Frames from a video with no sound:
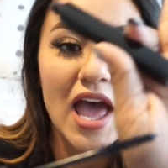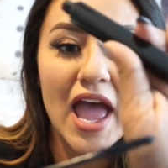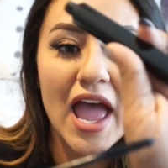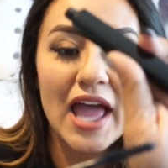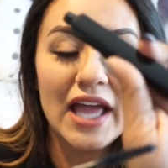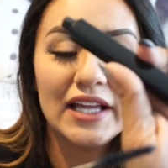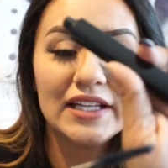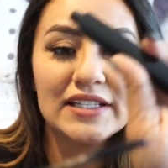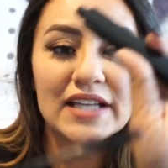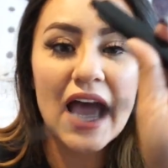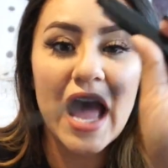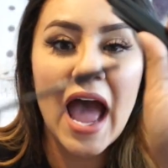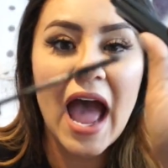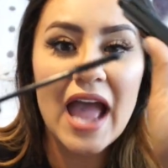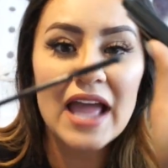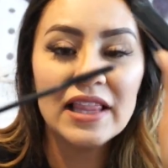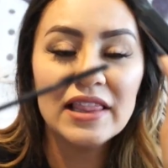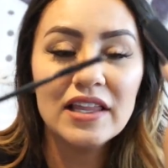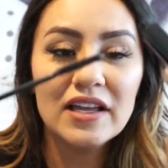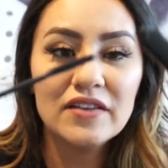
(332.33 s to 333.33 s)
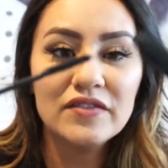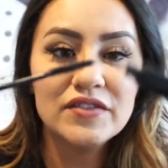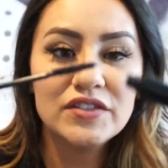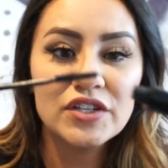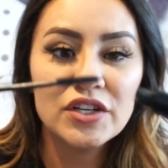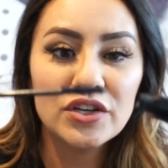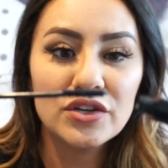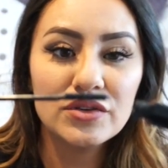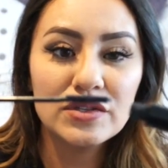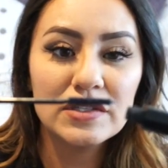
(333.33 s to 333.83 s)
and I love
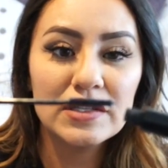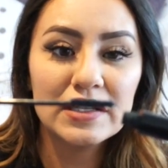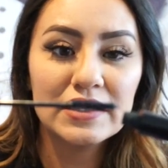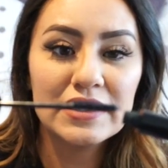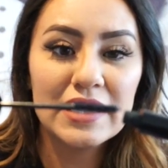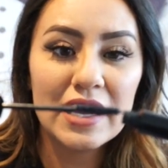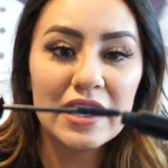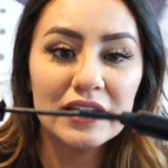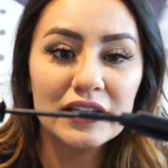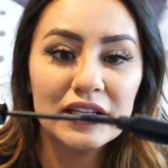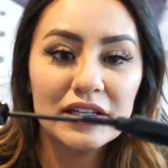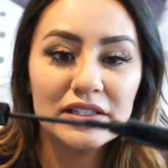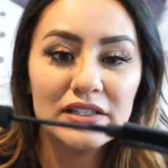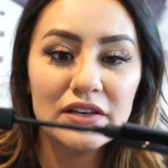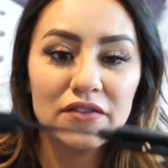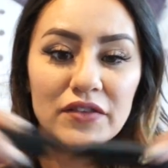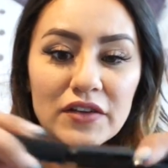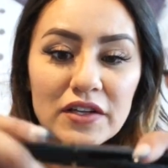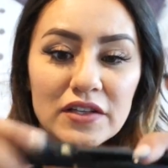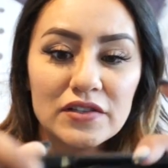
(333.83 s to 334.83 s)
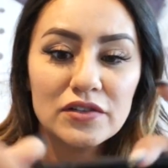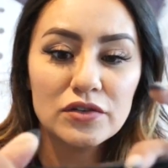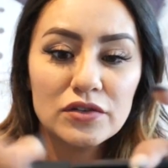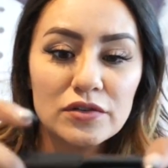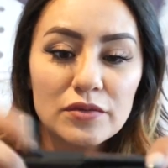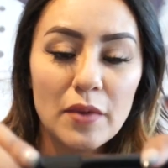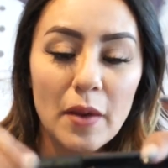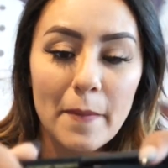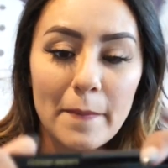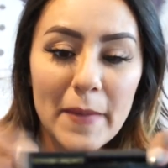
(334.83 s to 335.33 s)
to use the, the
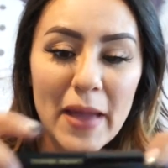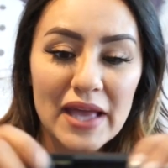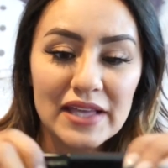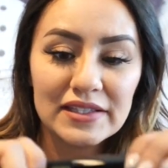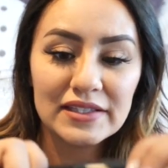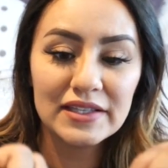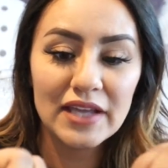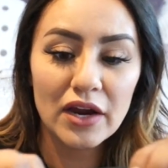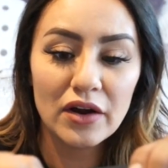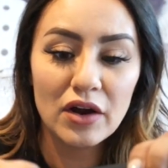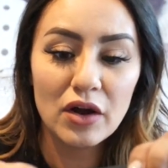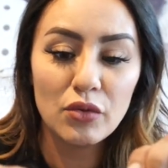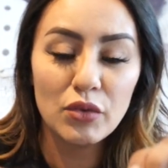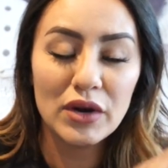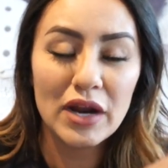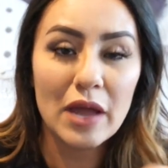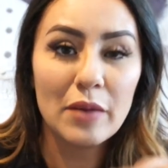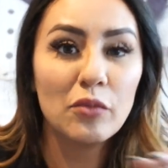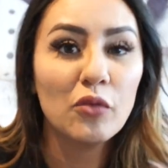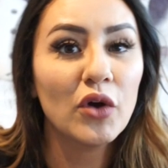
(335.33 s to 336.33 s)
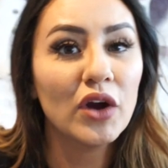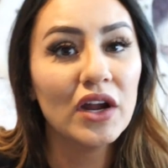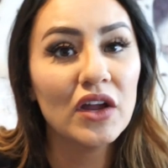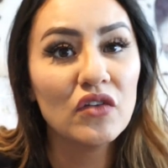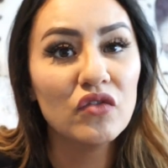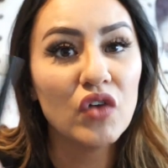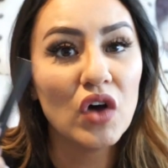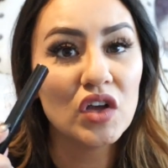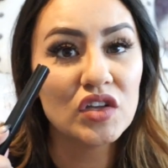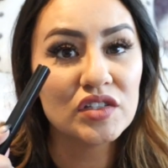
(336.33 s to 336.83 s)
Définicils mascara when I'm
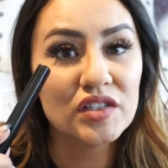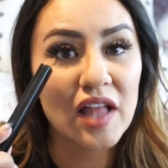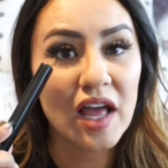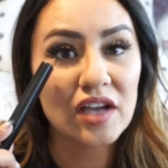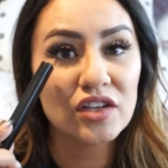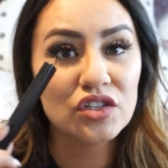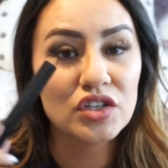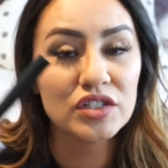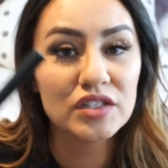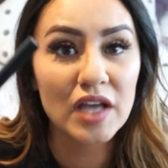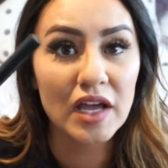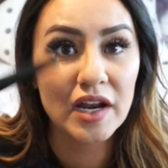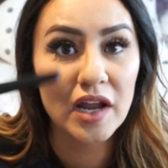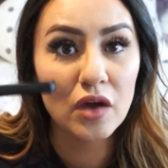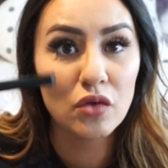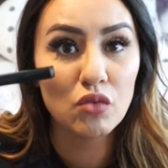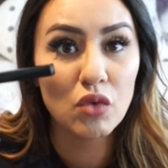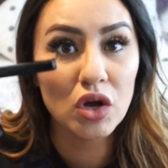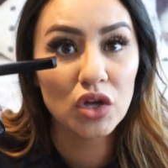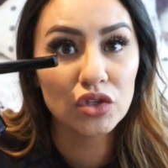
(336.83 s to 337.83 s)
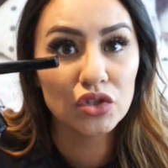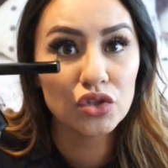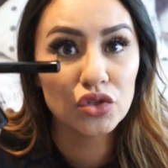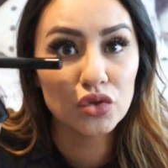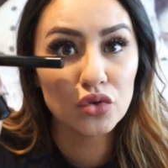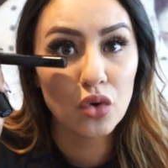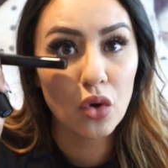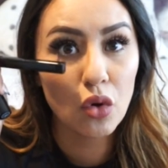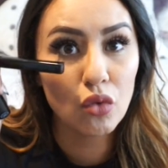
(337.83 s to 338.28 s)
wearing false lashes and I want to